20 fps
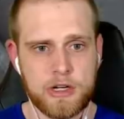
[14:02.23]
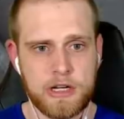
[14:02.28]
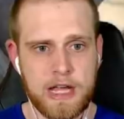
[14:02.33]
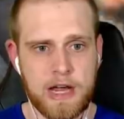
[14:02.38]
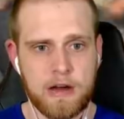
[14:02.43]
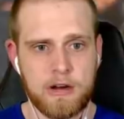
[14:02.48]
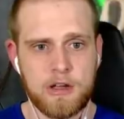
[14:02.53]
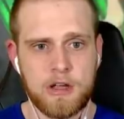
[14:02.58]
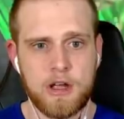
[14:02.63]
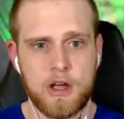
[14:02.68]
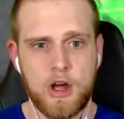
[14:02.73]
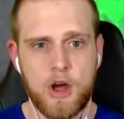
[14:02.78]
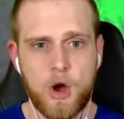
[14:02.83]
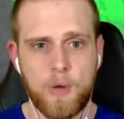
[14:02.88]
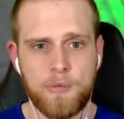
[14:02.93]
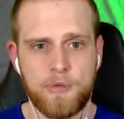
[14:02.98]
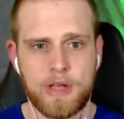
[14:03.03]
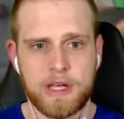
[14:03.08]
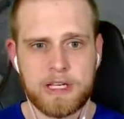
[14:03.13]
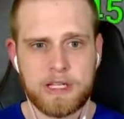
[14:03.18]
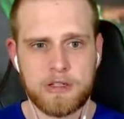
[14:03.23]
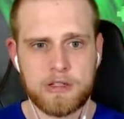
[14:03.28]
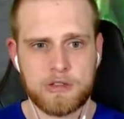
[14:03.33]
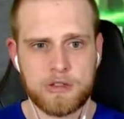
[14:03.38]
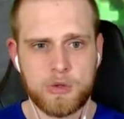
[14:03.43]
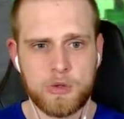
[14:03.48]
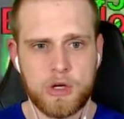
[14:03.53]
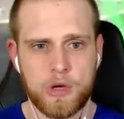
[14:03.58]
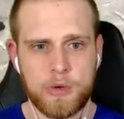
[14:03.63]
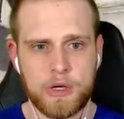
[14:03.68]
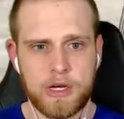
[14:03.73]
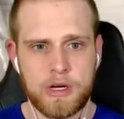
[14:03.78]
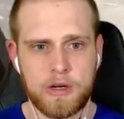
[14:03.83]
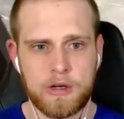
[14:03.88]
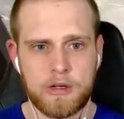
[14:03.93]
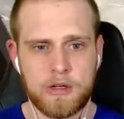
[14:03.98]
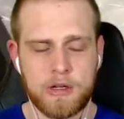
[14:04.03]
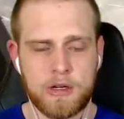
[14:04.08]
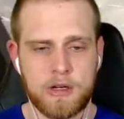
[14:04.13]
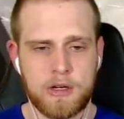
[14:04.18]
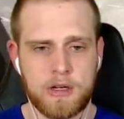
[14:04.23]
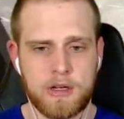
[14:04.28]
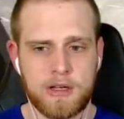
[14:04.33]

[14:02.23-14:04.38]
your account. Hopefully, I kill this Ugo here.